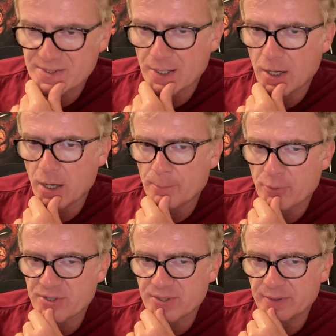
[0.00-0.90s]
not
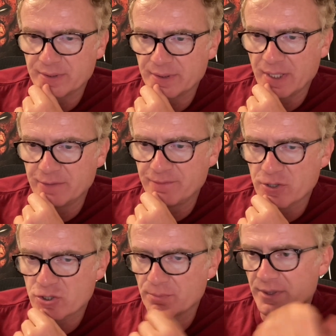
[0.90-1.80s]
unprecedented in
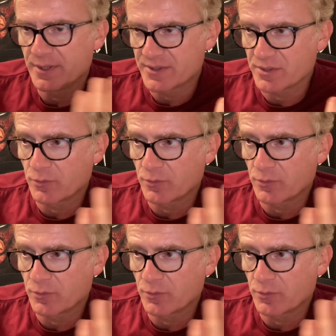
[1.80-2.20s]
fiction, but this,